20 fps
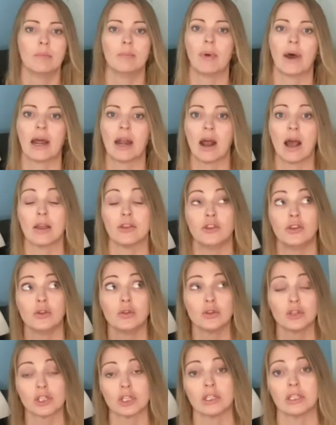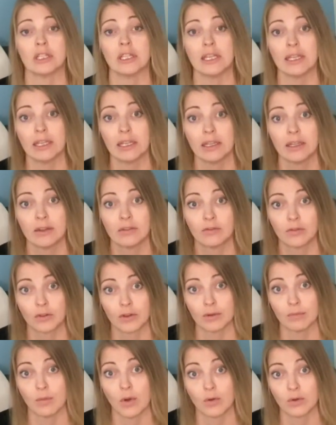But usually, for
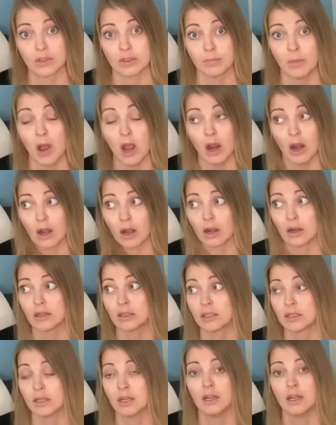the most part,